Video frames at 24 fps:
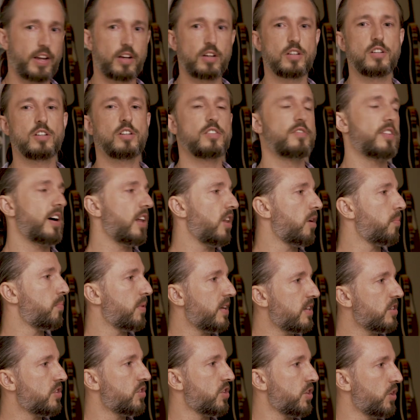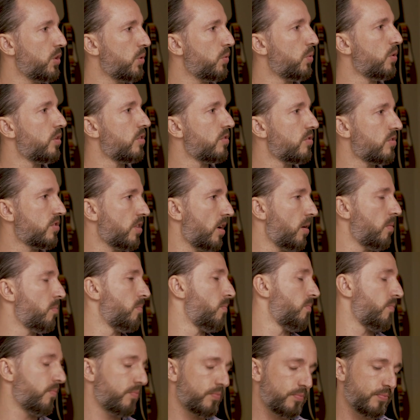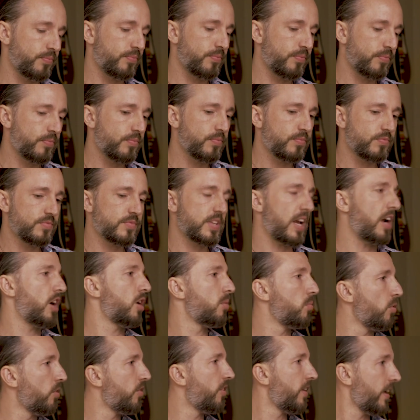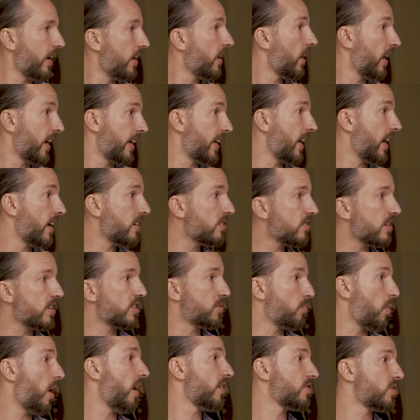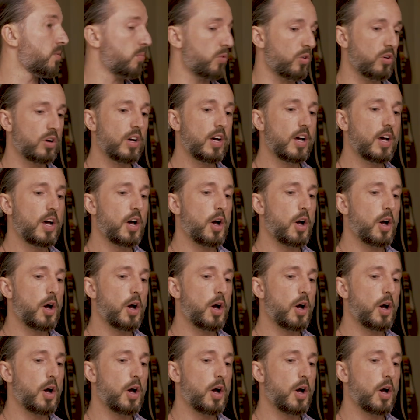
Could it develop into some terrible thing? I guess it's possible.